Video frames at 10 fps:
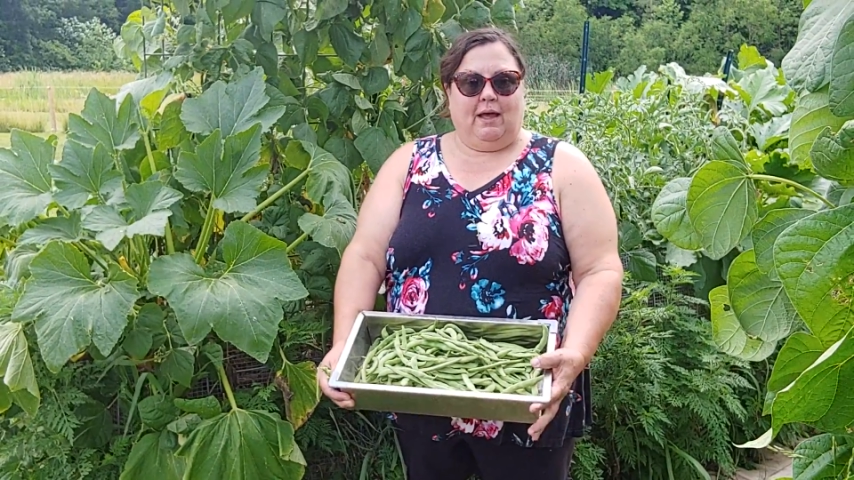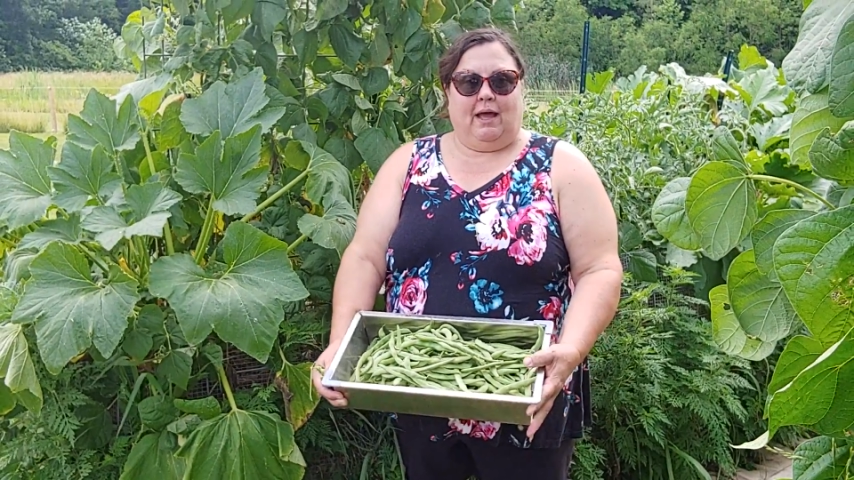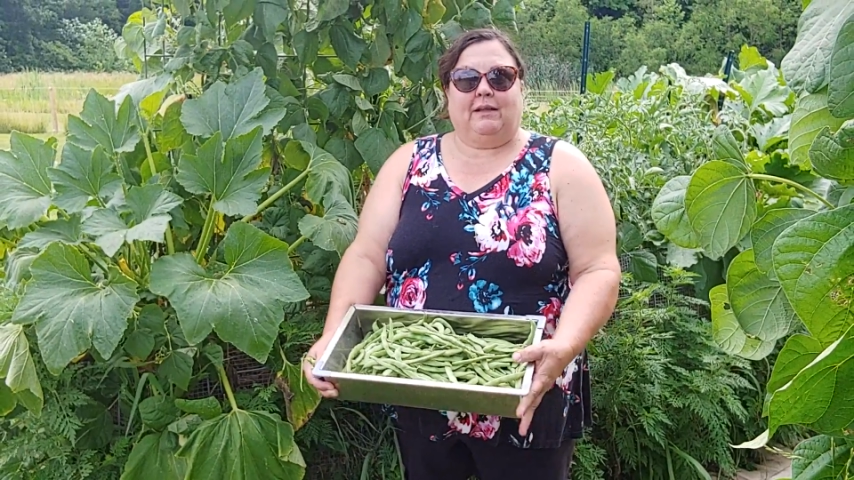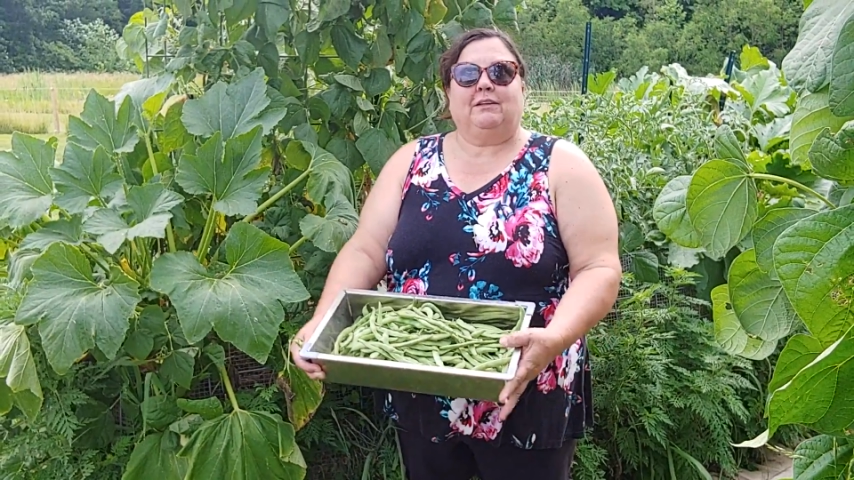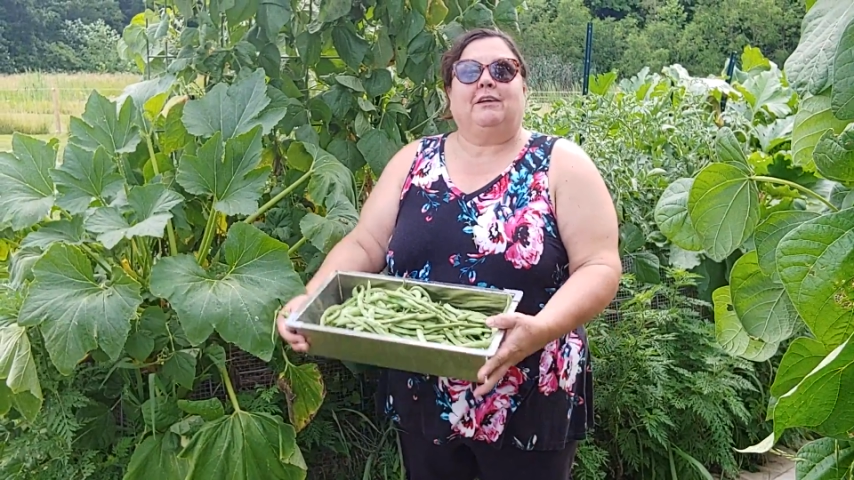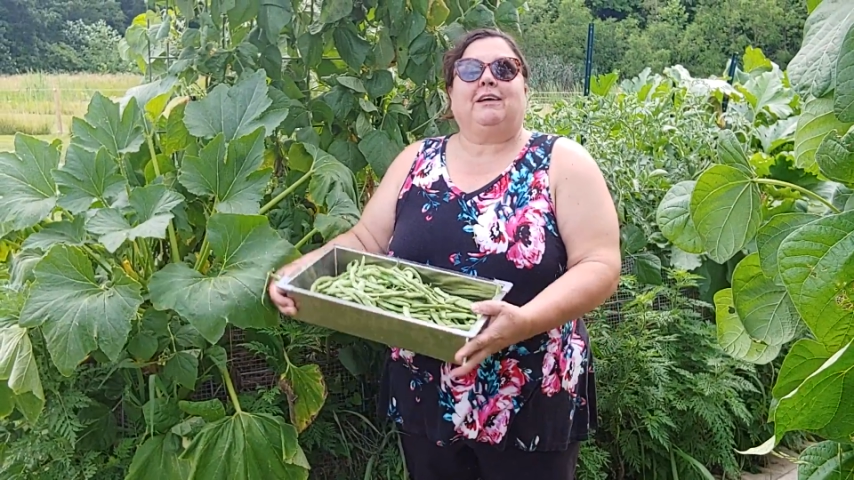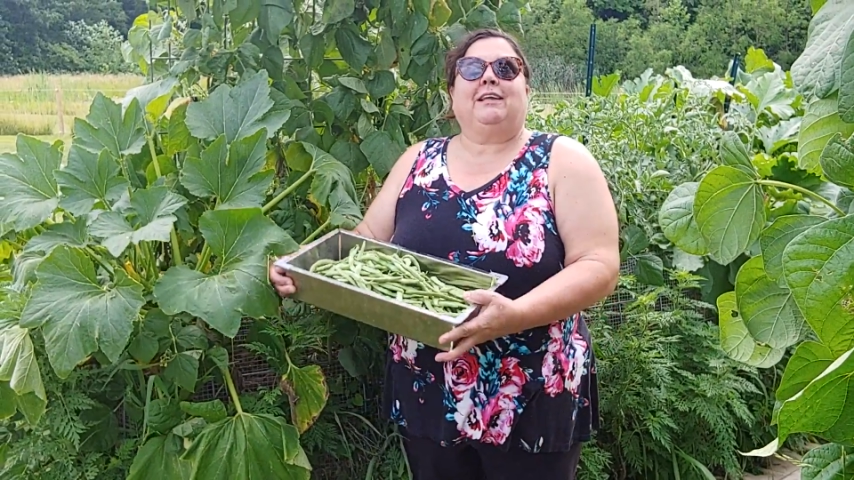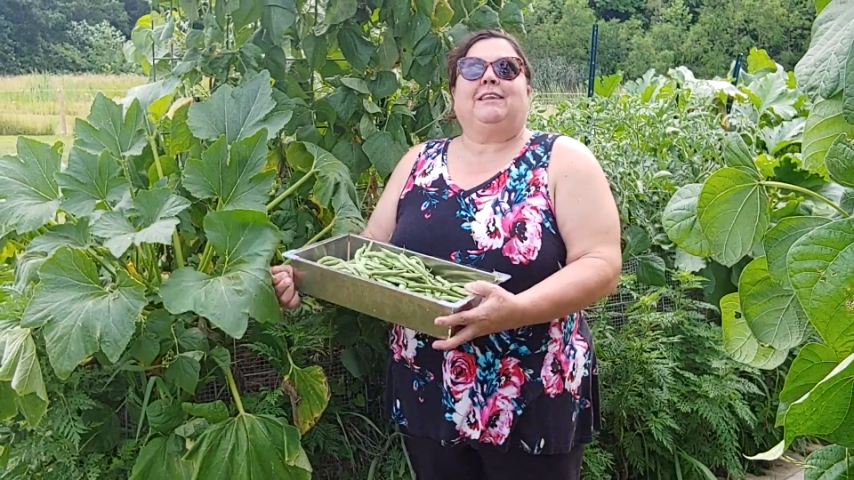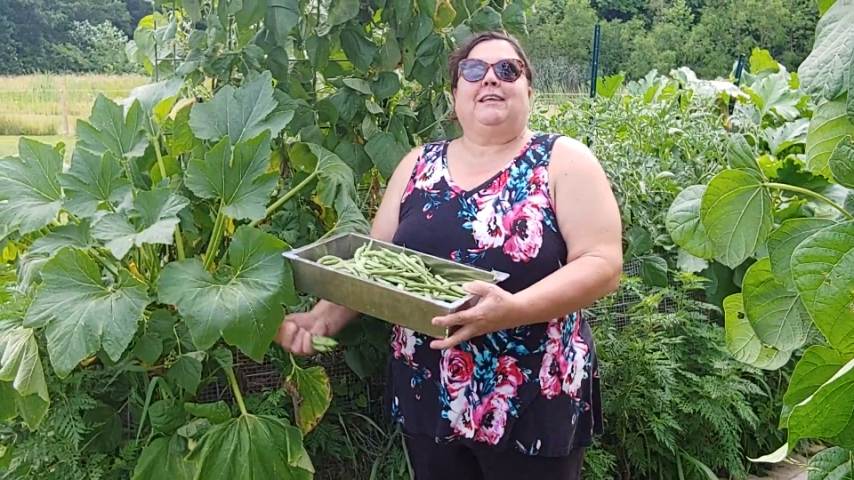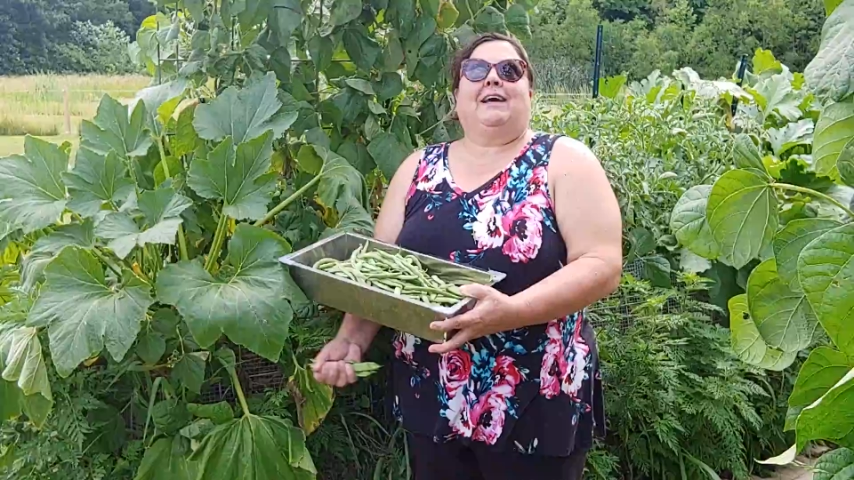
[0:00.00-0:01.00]
and look
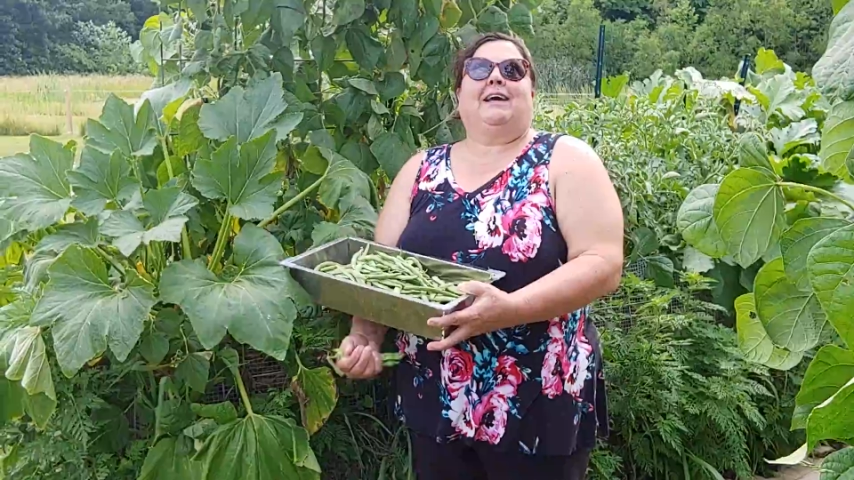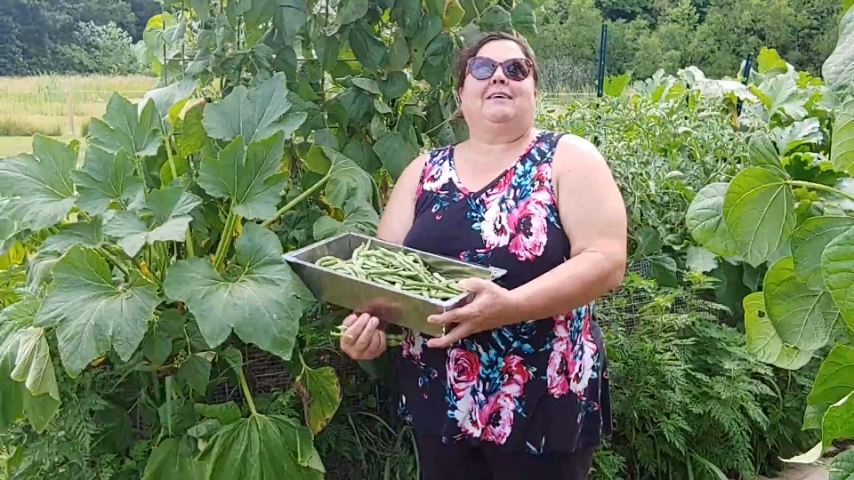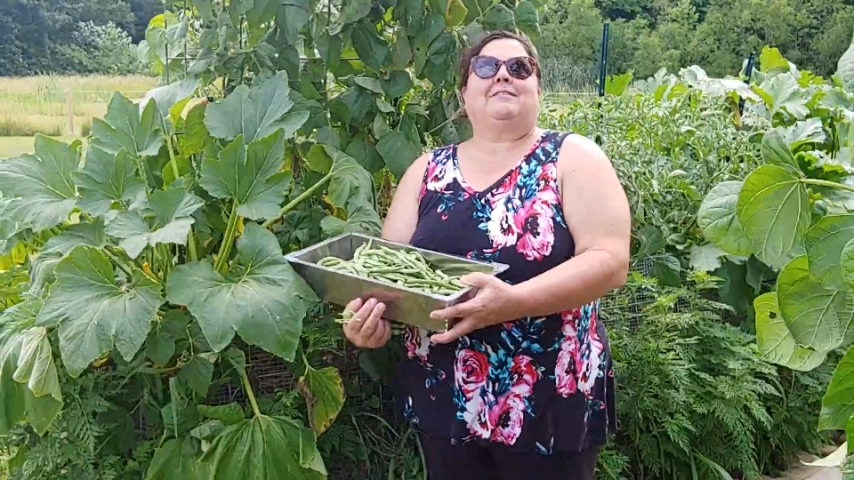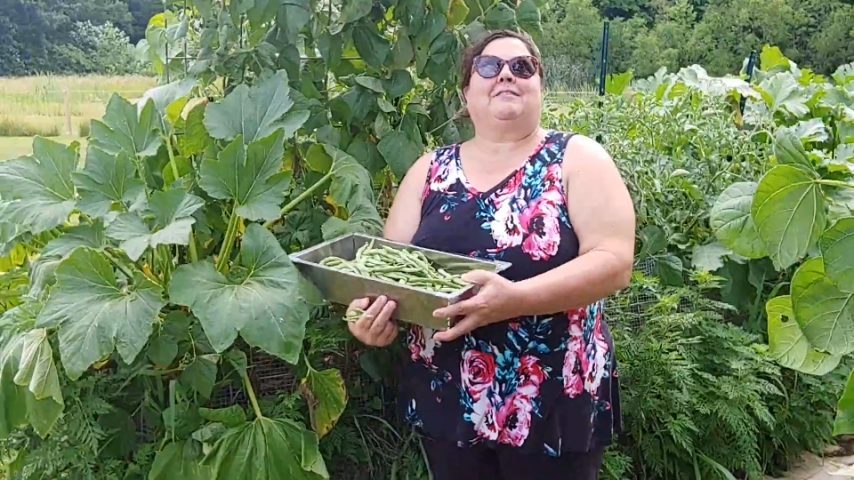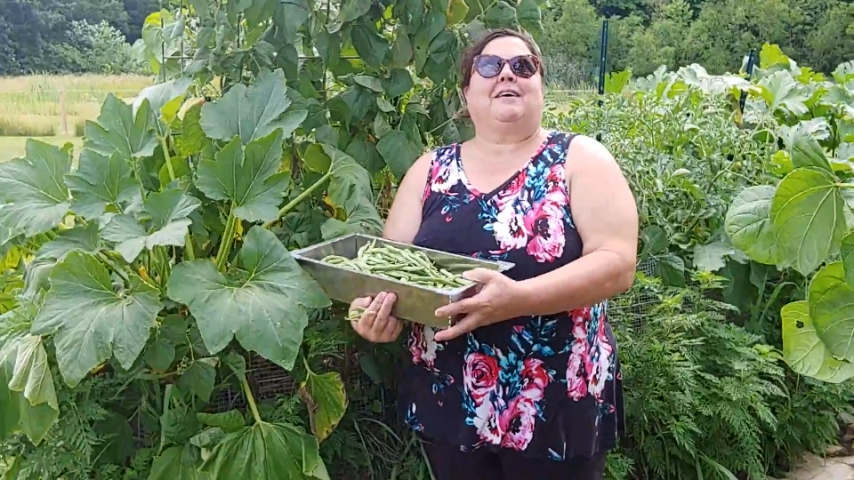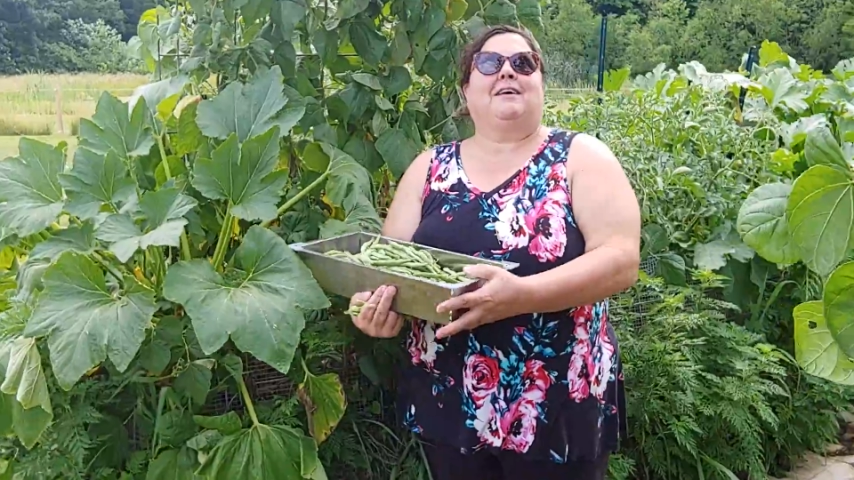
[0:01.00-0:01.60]
at this.